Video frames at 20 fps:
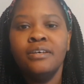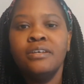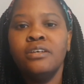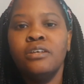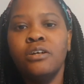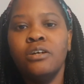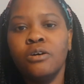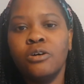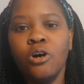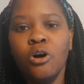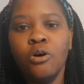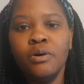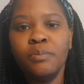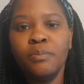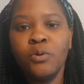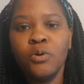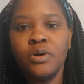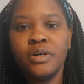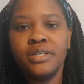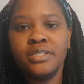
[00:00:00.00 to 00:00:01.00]
go
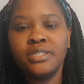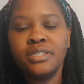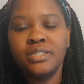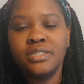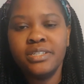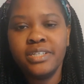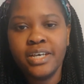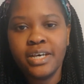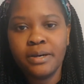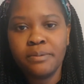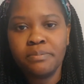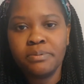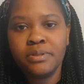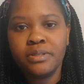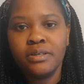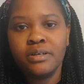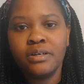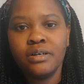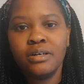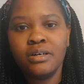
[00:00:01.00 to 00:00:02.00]
more into depth